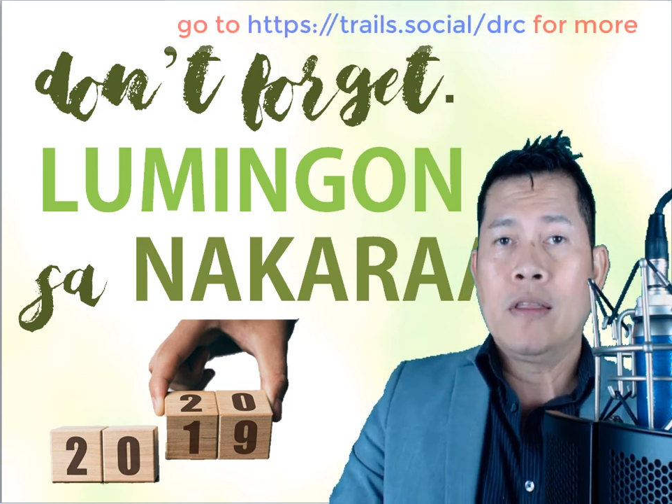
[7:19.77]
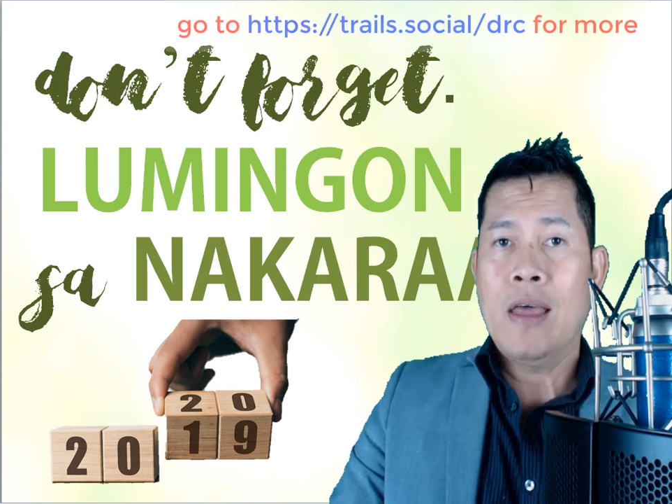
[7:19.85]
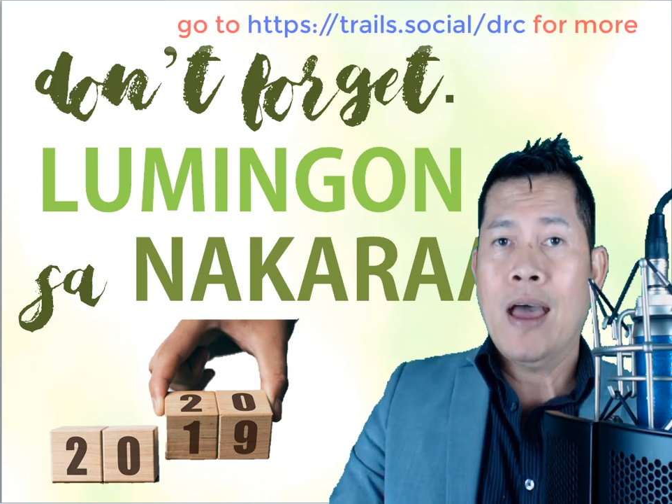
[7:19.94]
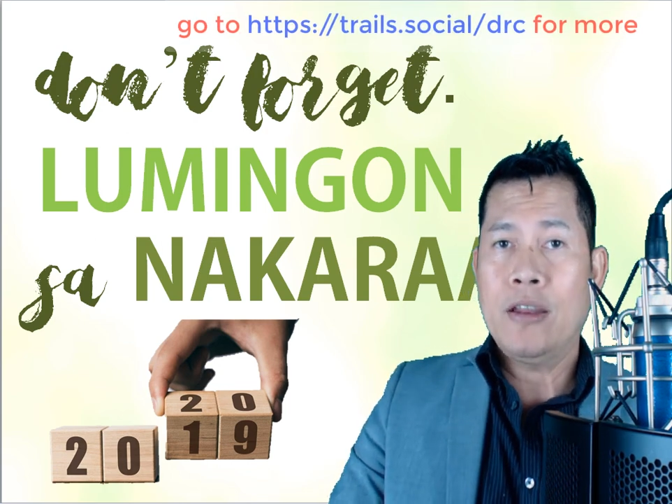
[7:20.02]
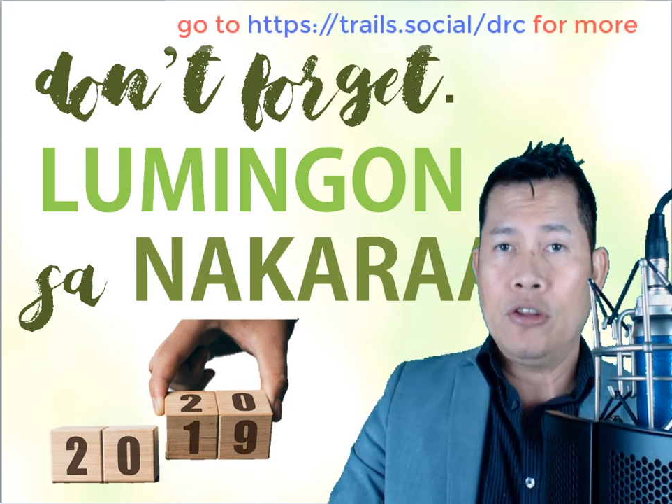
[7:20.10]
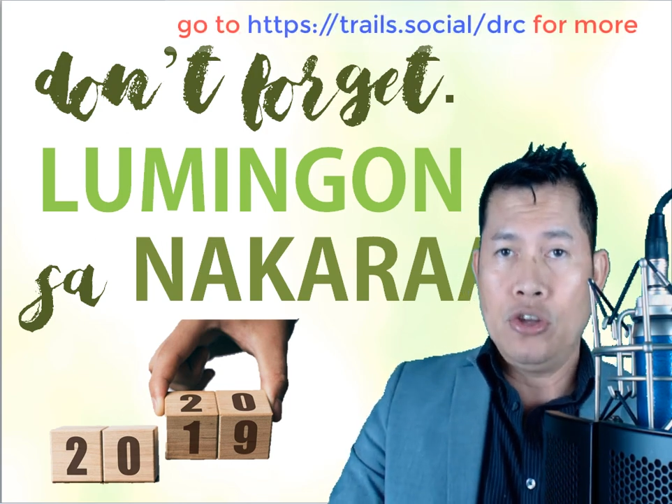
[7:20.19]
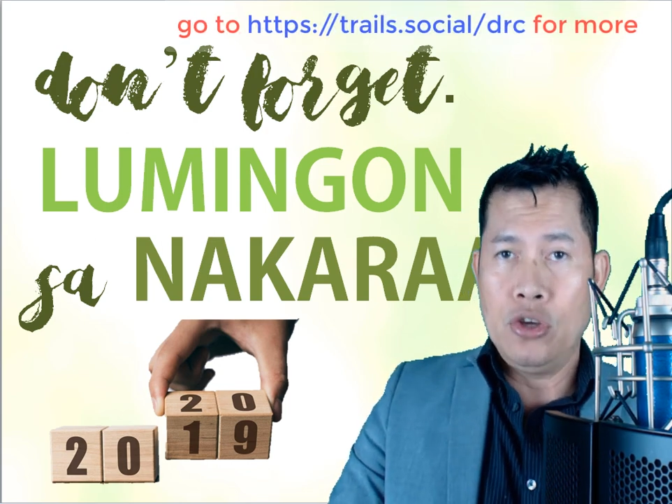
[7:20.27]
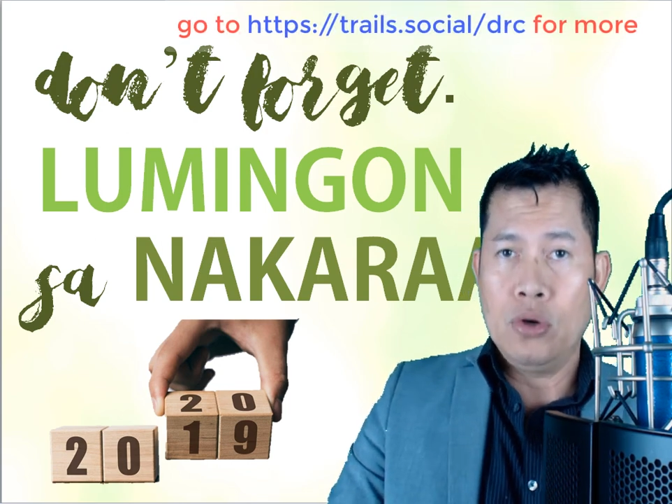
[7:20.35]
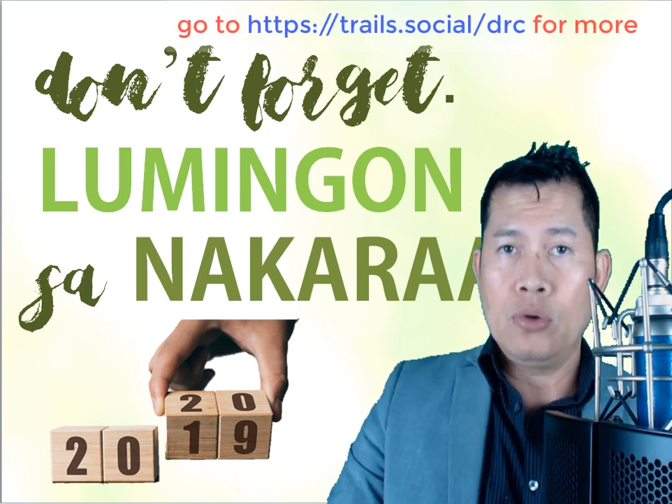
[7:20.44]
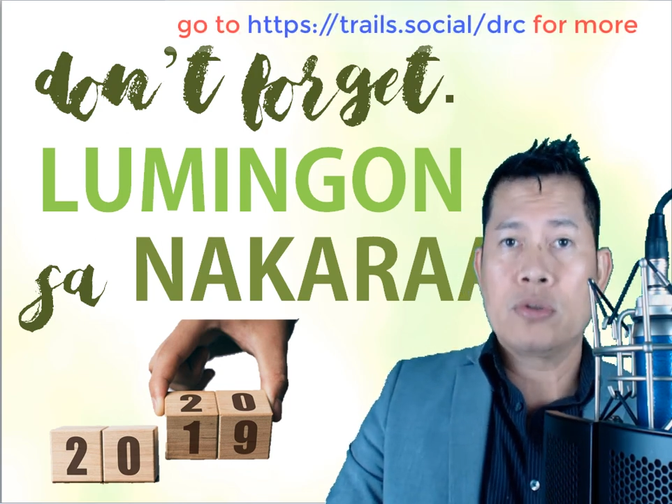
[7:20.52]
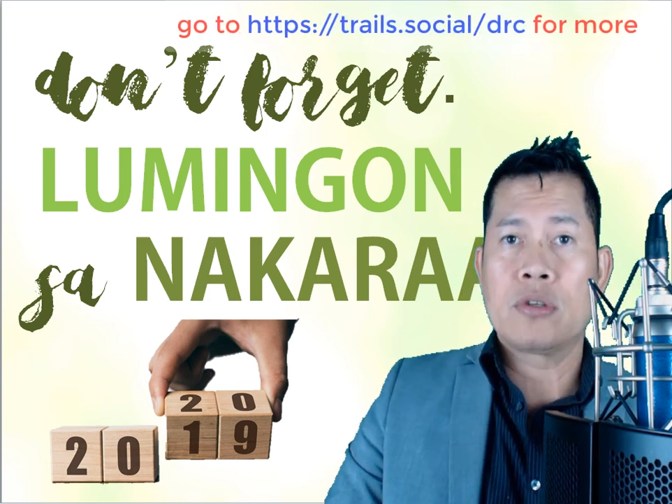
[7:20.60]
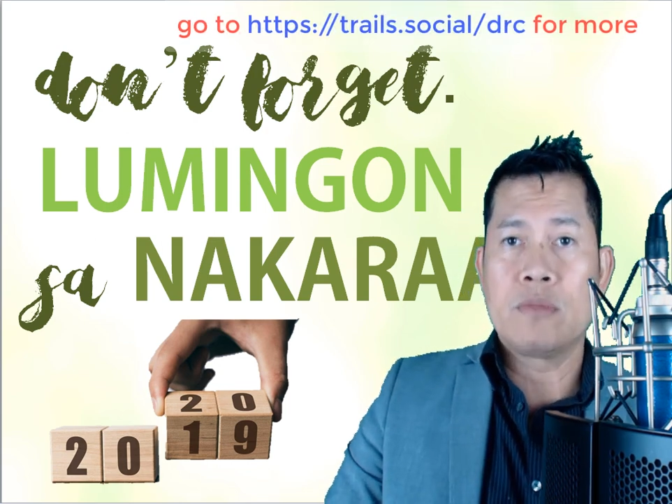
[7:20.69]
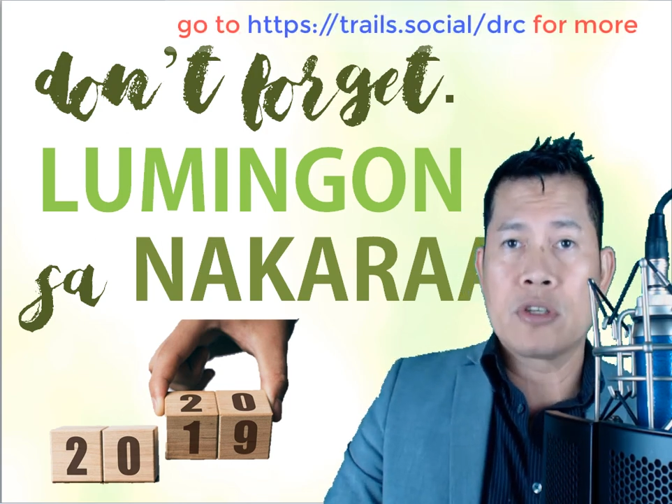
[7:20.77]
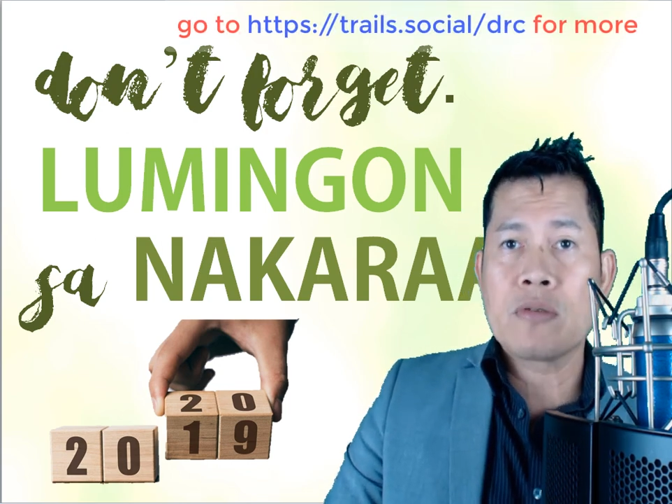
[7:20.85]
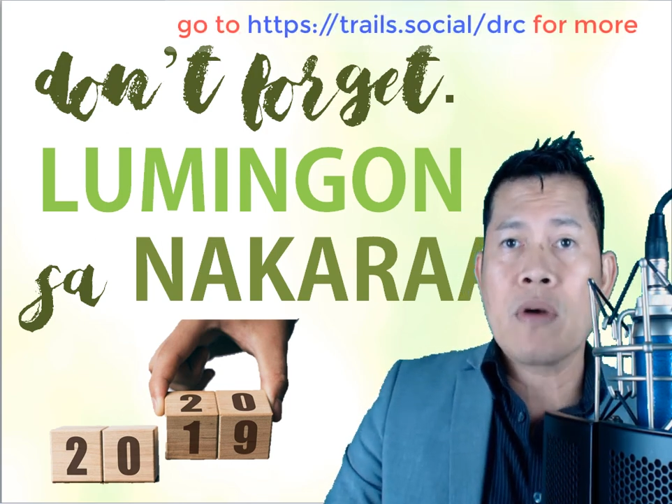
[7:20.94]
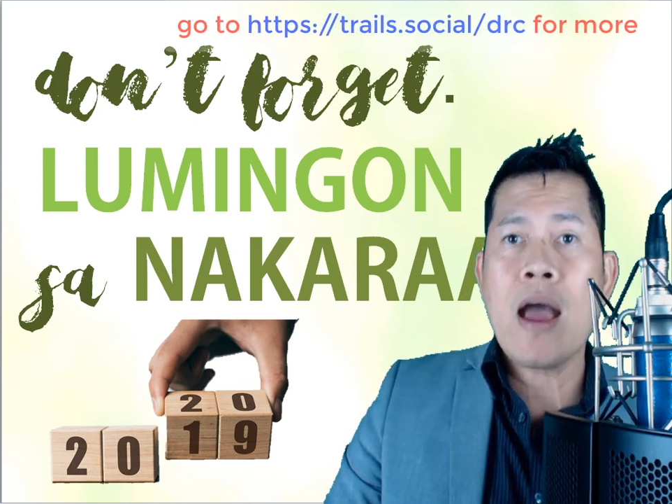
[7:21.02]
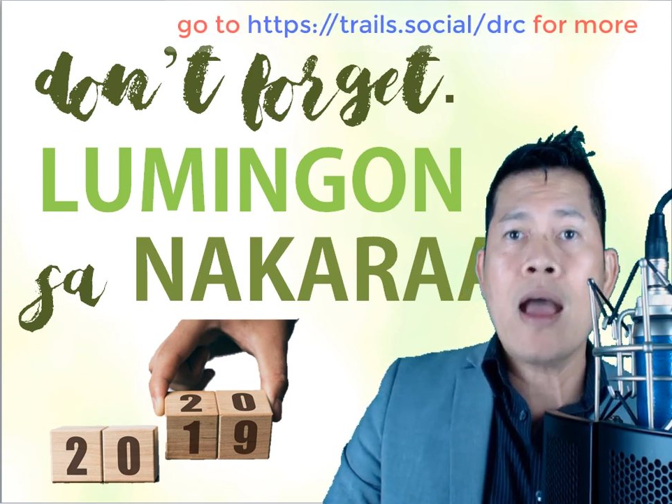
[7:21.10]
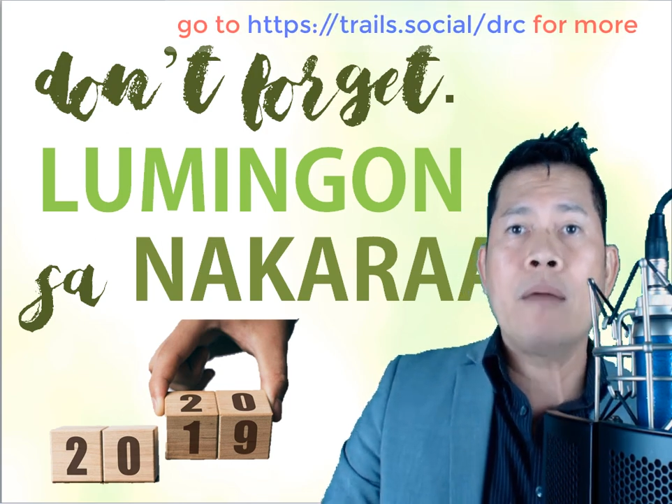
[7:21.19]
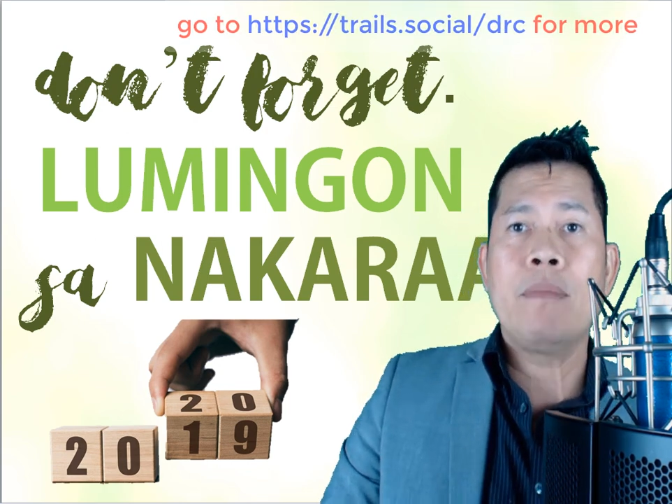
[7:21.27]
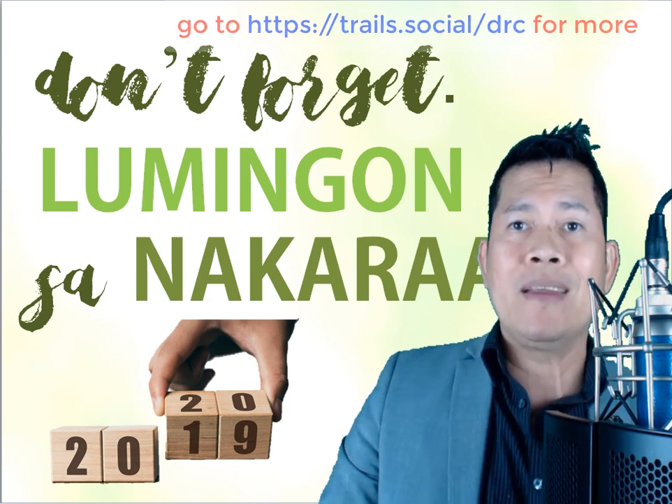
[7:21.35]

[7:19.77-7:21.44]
that you subscribe